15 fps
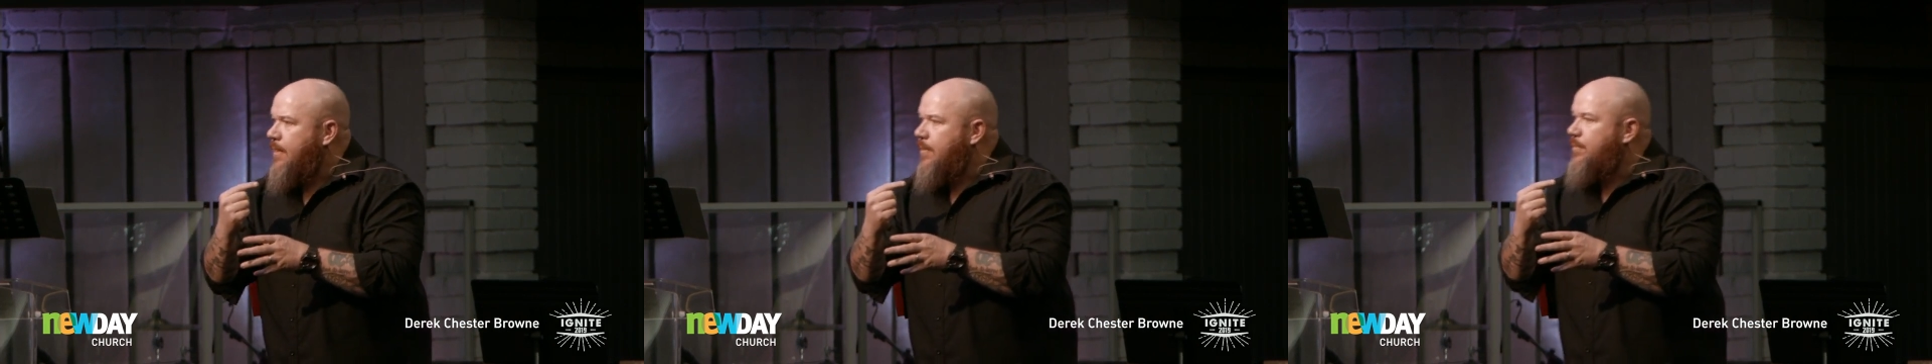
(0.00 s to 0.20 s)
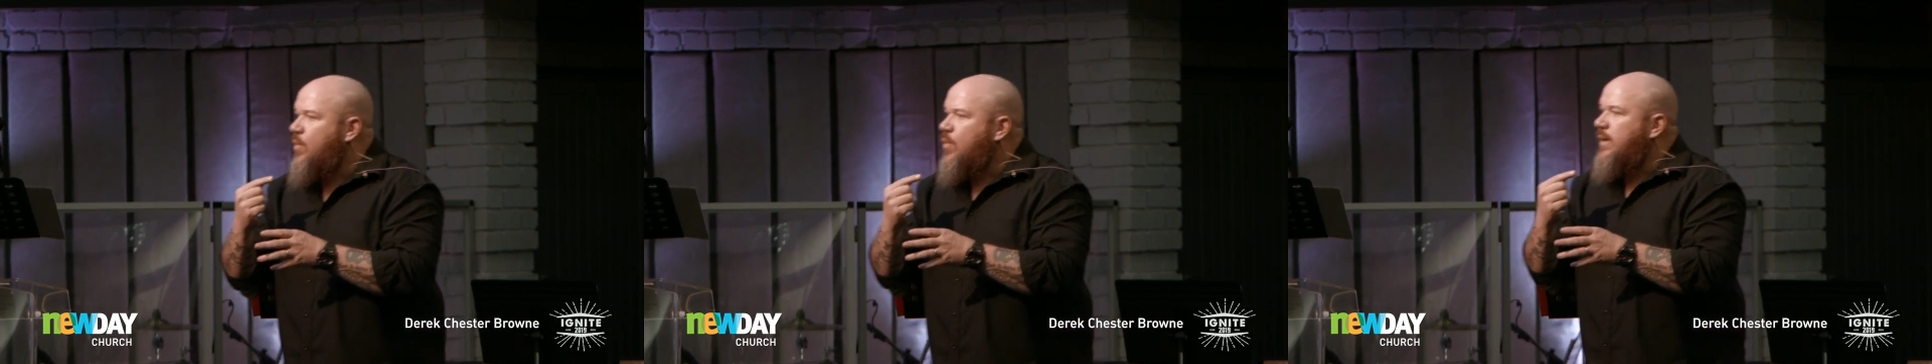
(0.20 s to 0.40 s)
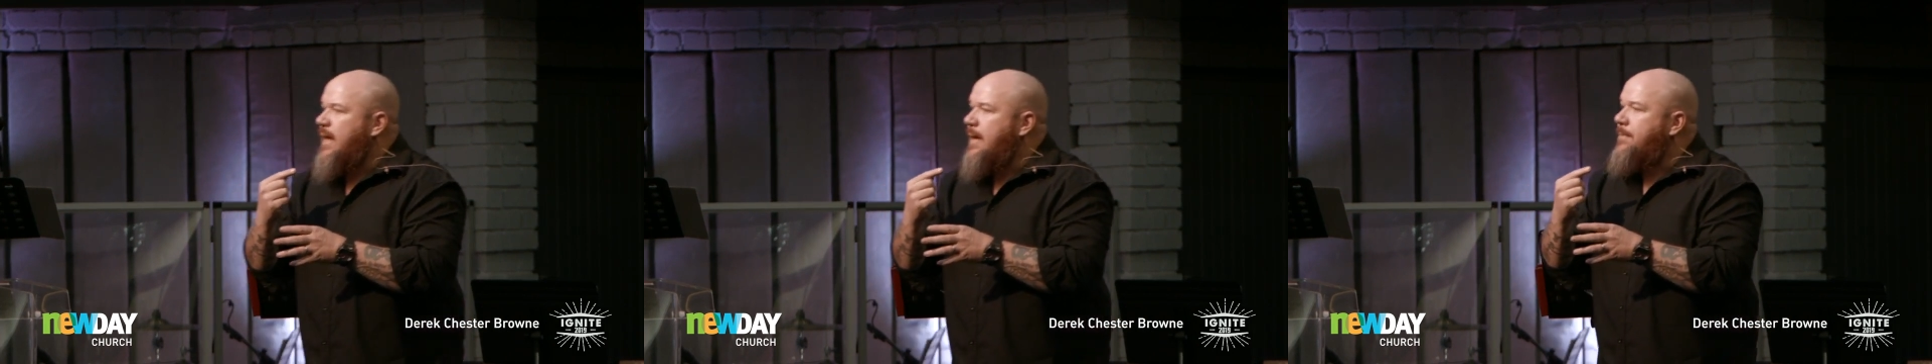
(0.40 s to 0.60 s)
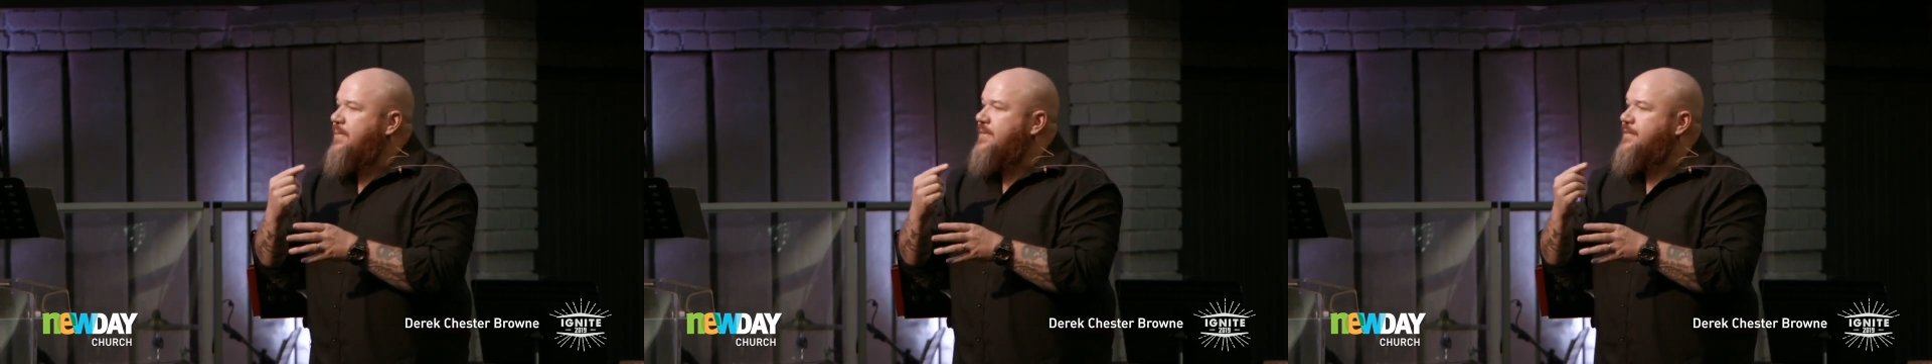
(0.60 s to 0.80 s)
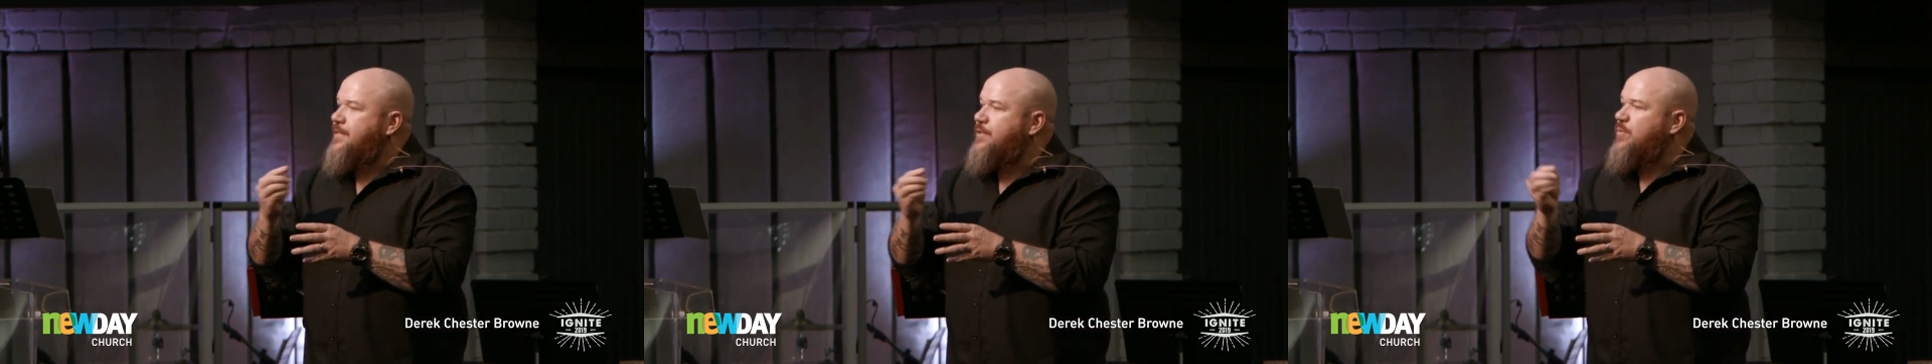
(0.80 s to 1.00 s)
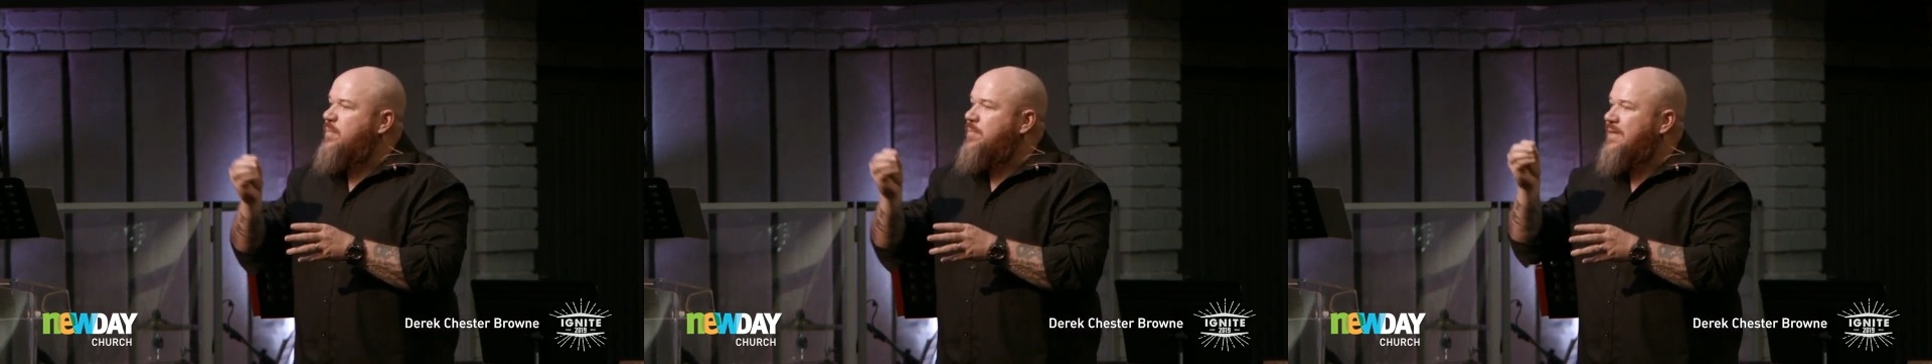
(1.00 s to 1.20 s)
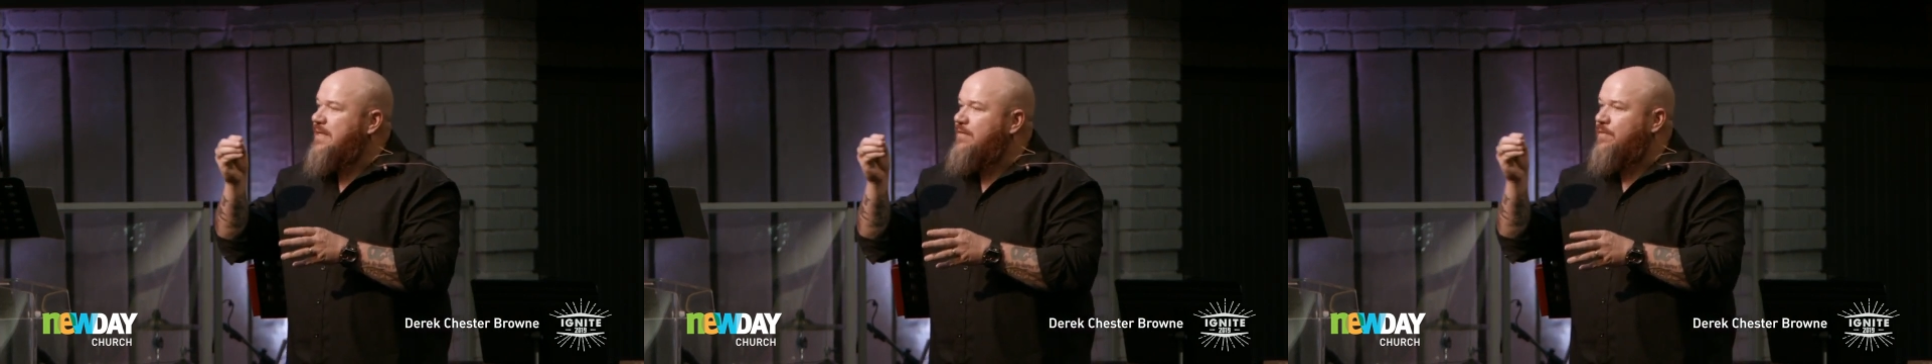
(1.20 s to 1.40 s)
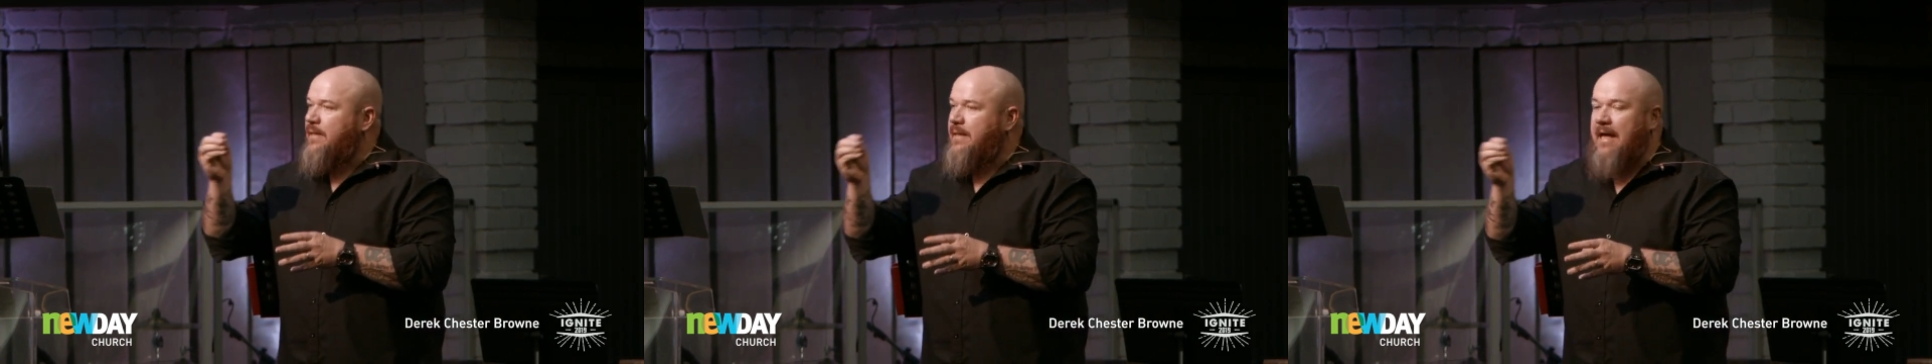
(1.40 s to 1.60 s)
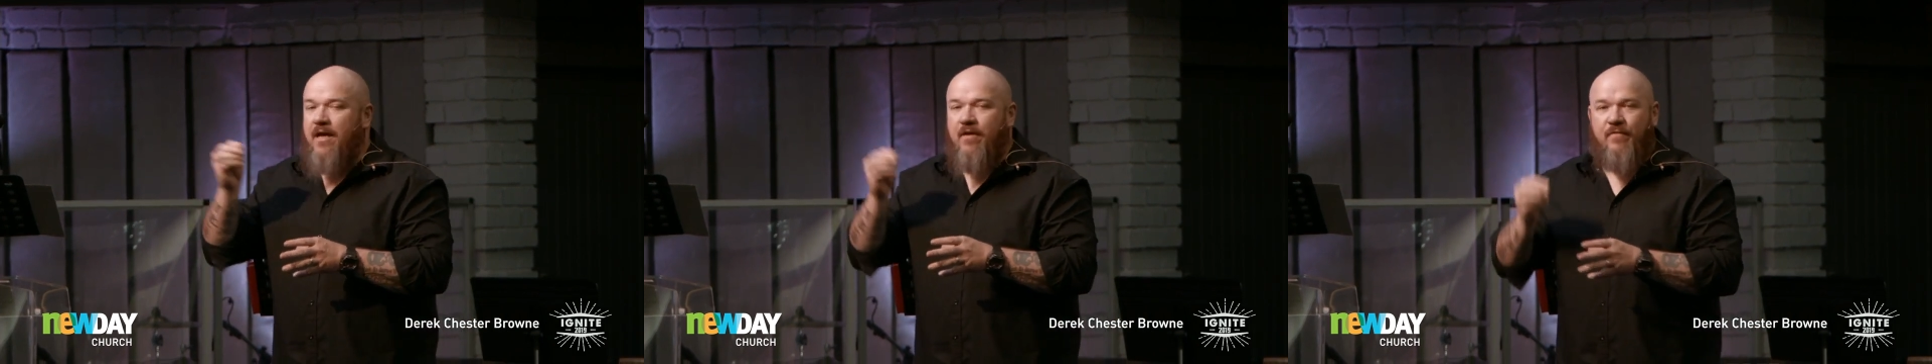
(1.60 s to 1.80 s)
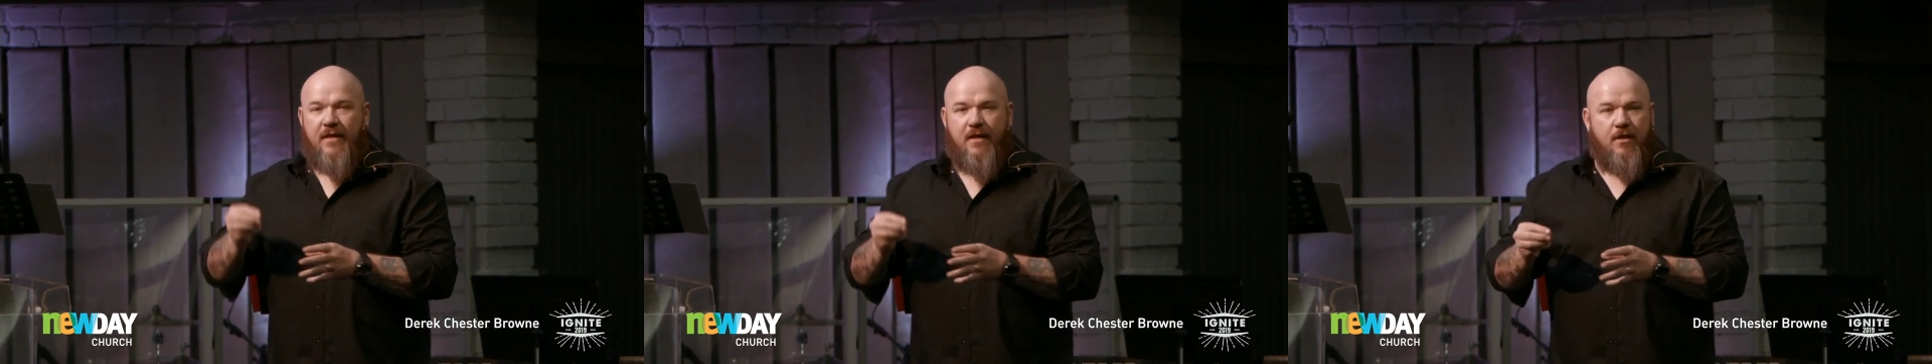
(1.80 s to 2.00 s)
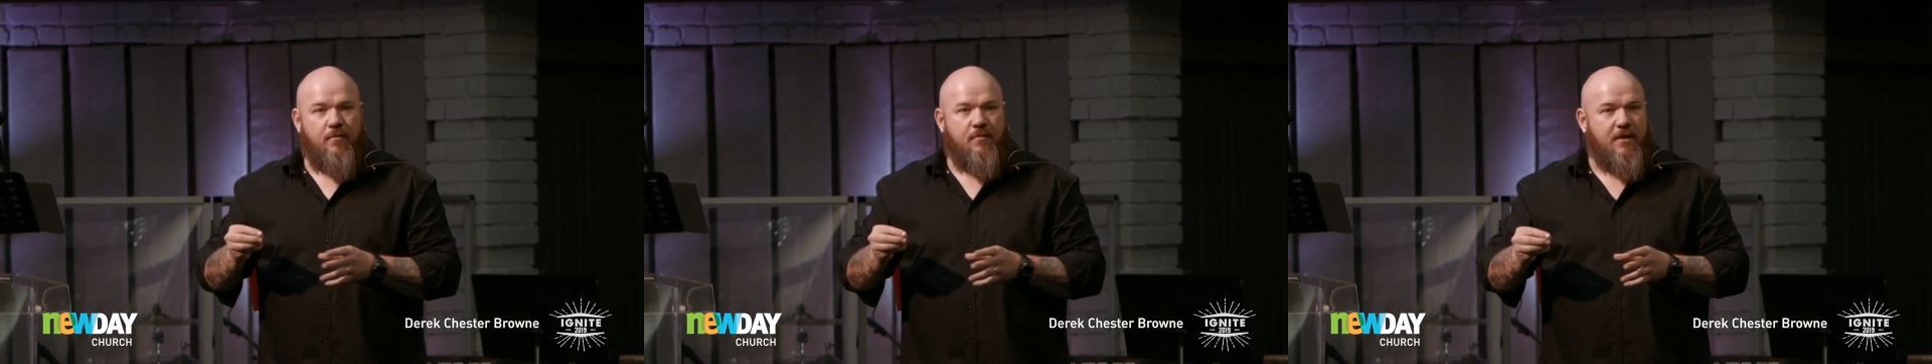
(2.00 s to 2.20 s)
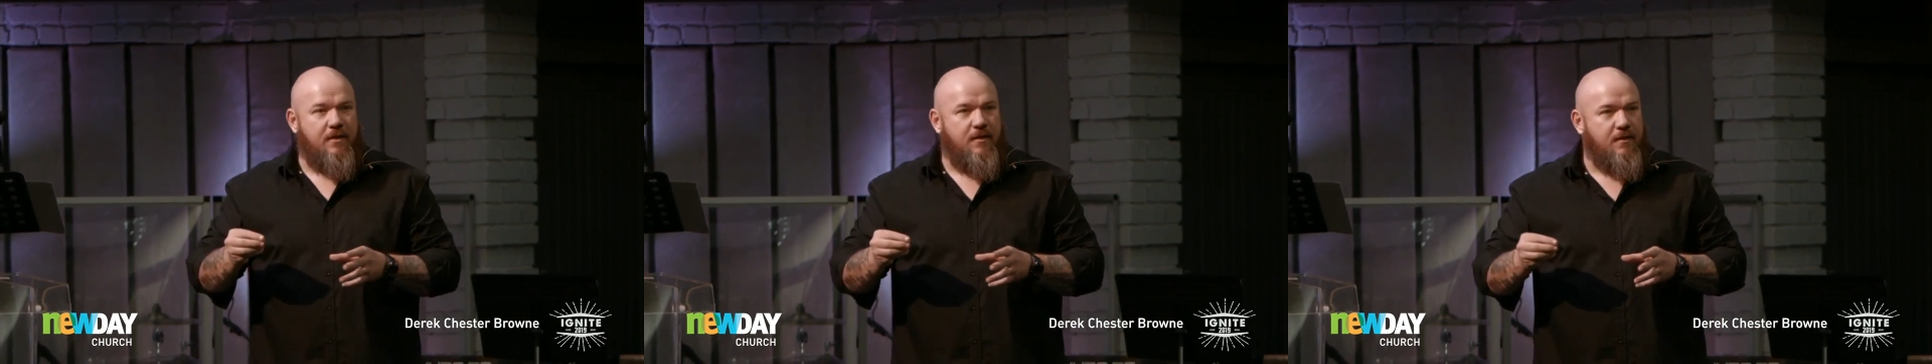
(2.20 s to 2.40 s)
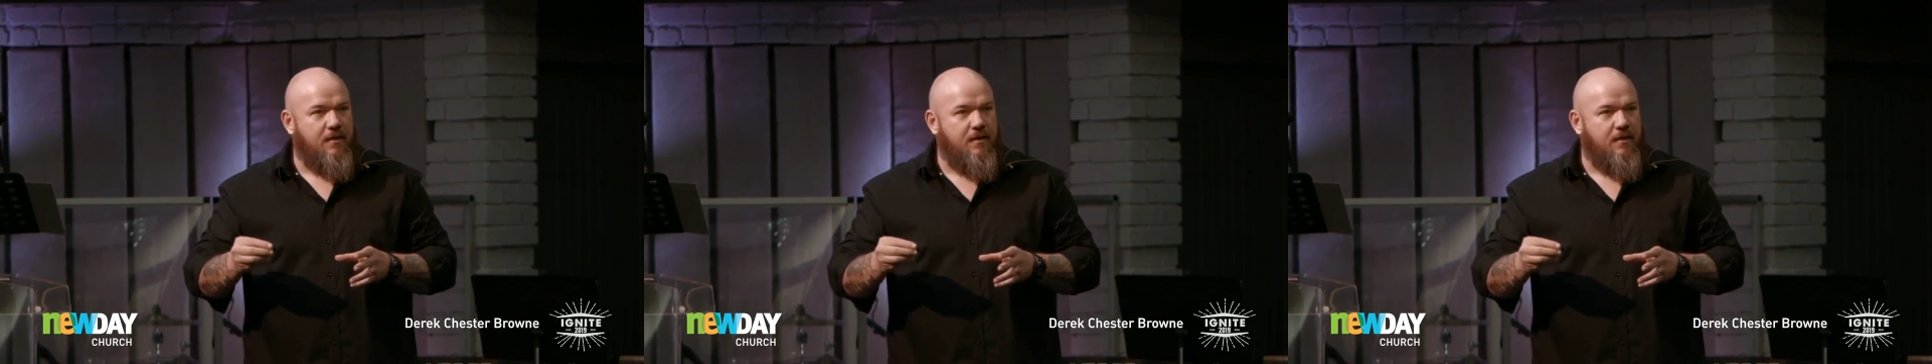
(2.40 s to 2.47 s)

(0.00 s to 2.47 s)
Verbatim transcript: But what happens is we believe the lie of the enemy